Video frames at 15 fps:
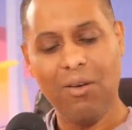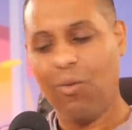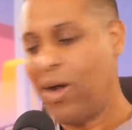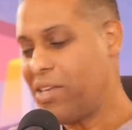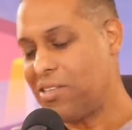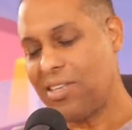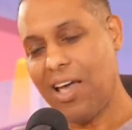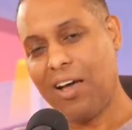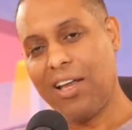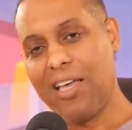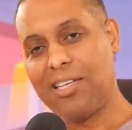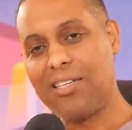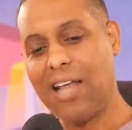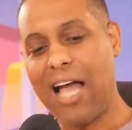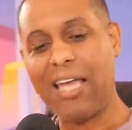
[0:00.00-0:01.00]
Why you say all that
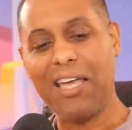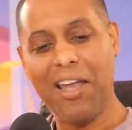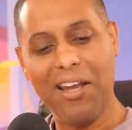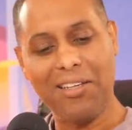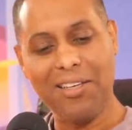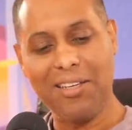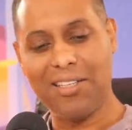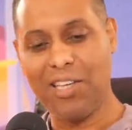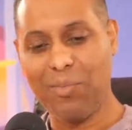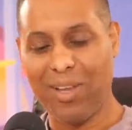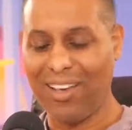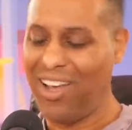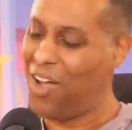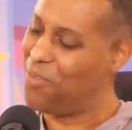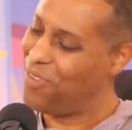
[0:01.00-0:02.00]
shit?" I guarantee Steven
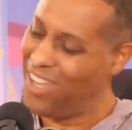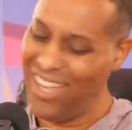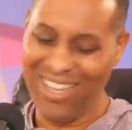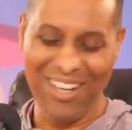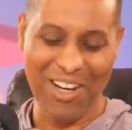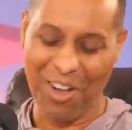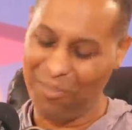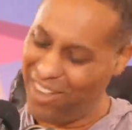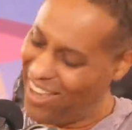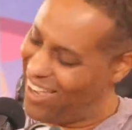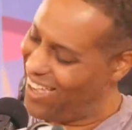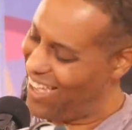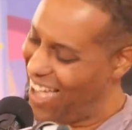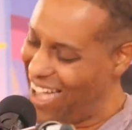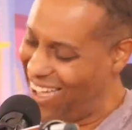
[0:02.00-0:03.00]
like, "Oh, you know,
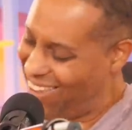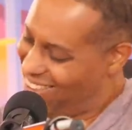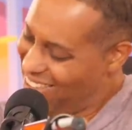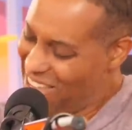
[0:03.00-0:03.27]
it